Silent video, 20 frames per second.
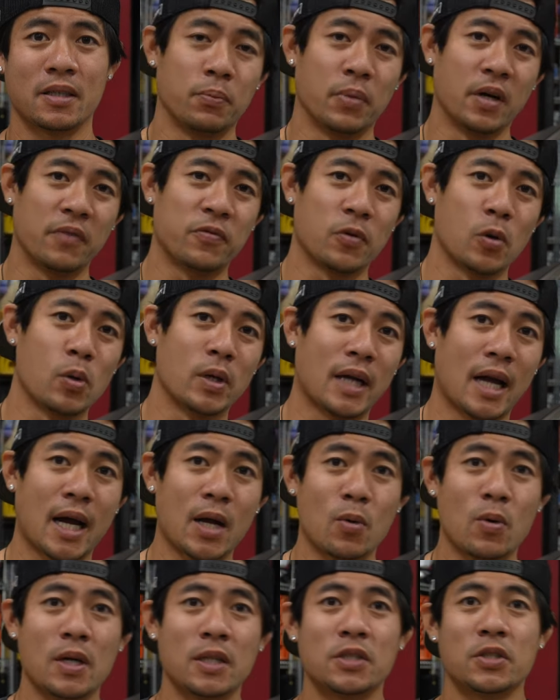But for what
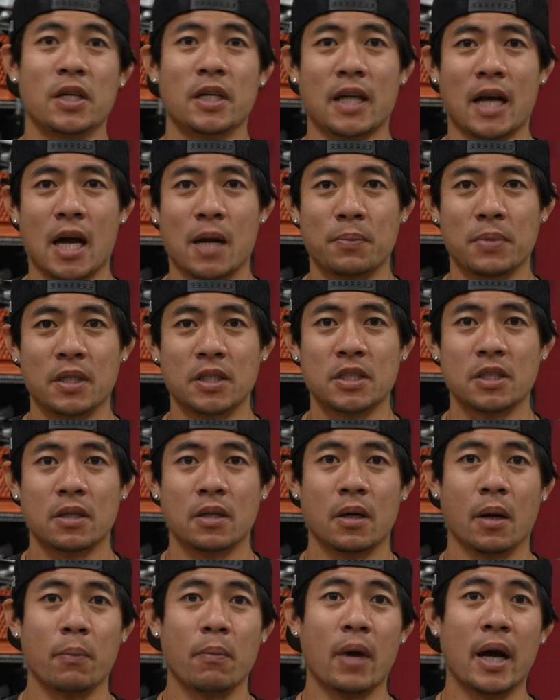I wanted to accomplish,
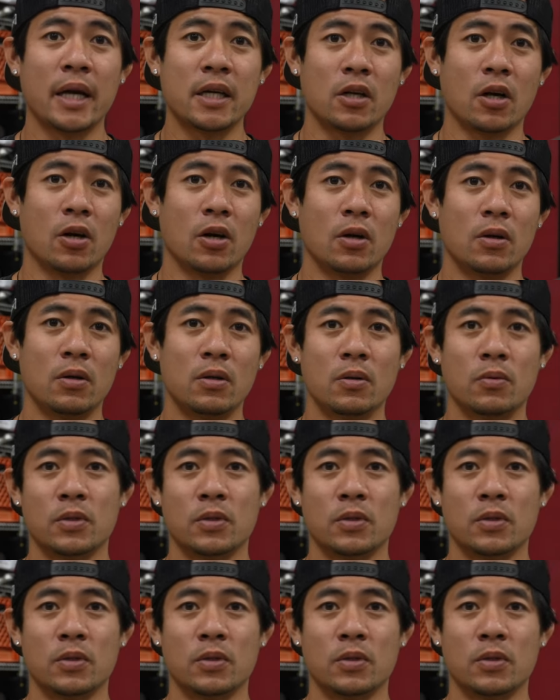my goal